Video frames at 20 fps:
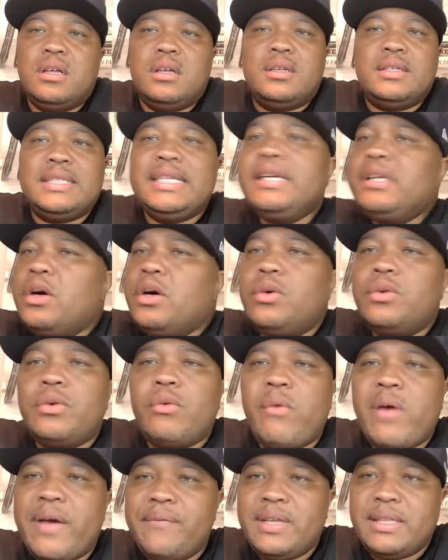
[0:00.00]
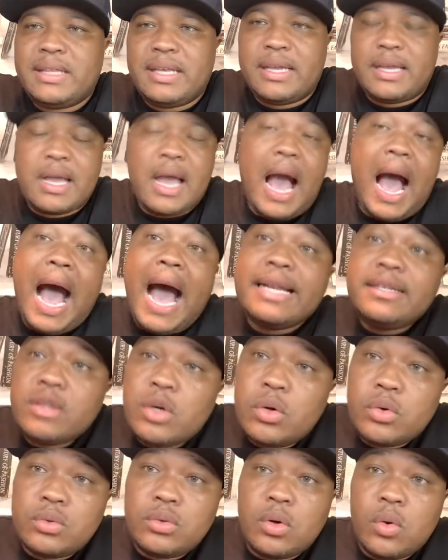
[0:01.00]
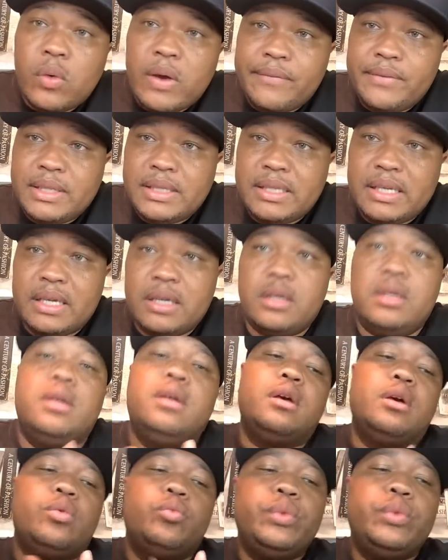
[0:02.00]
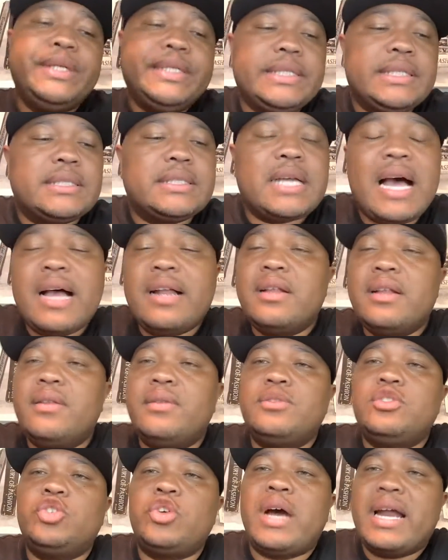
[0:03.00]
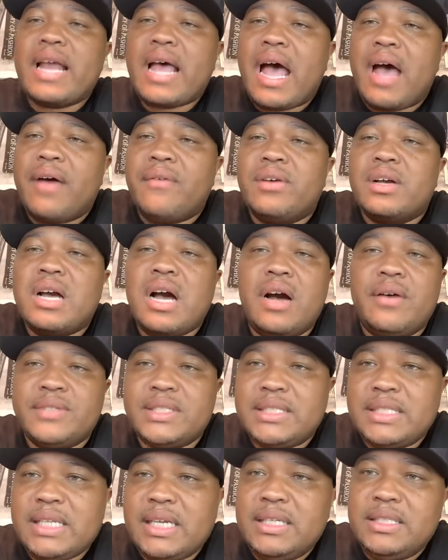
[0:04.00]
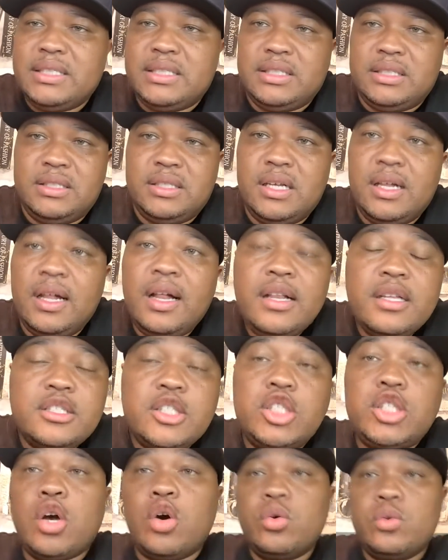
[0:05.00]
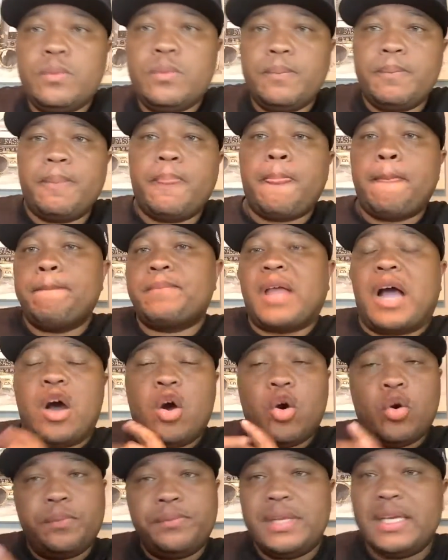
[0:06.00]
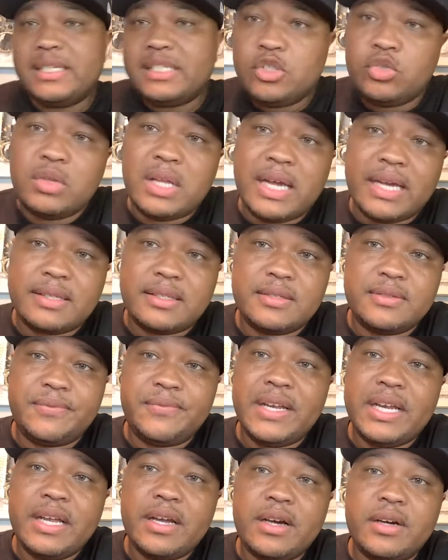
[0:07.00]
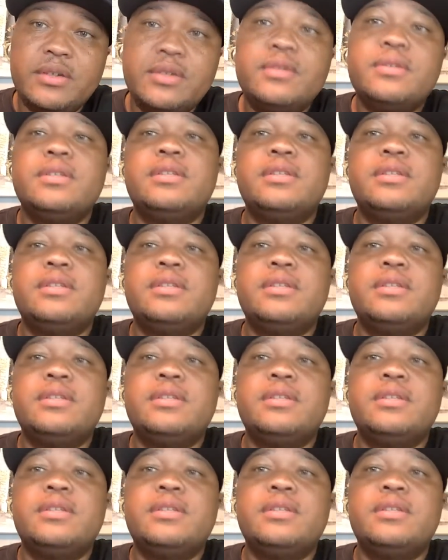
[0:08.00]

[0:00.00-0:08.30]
She don't know everything. I don't know everything. We just try to have a conversation. So I hope that you like this video.